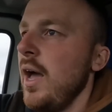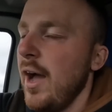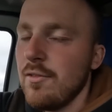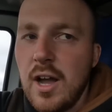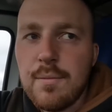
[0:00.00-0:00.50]

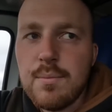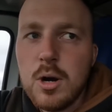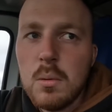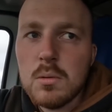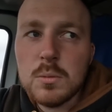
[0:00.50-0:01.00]
have
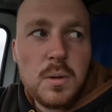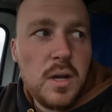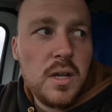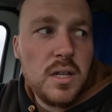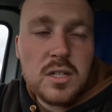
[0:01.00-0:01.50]
problems, but
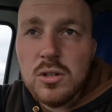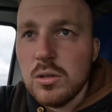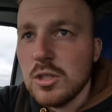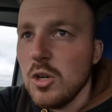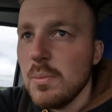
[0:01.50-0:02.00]
it's not
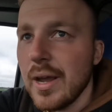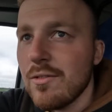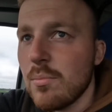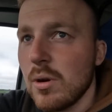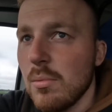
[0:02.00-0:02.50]
too big of
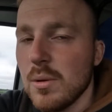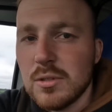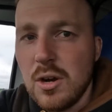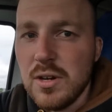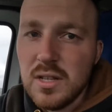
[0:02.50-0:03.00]
a problem. It's
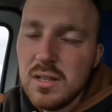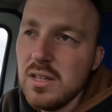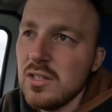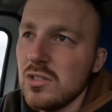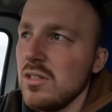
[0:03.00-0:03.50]
only
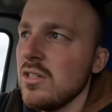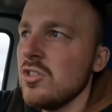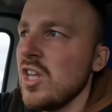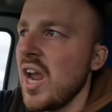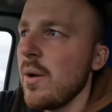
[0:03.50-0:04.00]
the
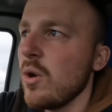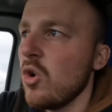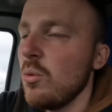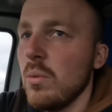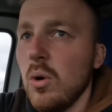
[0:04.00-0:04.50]
steering
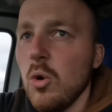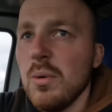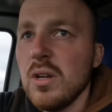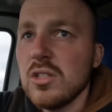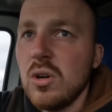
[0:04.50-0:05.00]

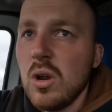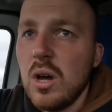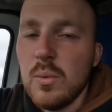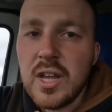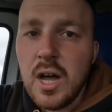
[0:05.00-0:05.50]
orbital. It's not
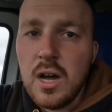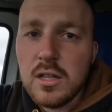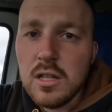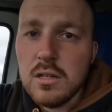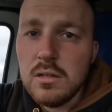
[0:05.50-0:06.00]
like we can't
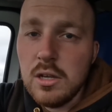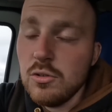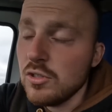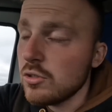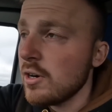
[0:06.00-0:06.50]

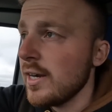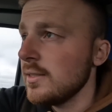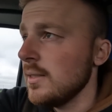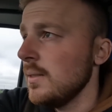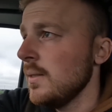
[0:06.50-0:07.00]
use the
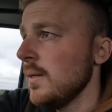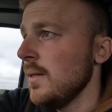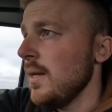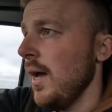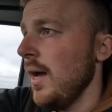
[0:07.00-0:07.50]
tractor.
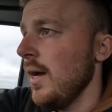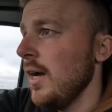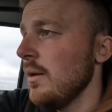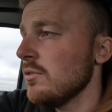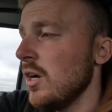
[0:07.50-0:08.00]
So
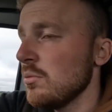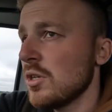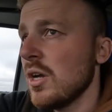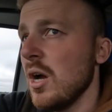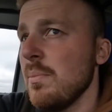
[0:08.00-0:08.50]
I'm just going to go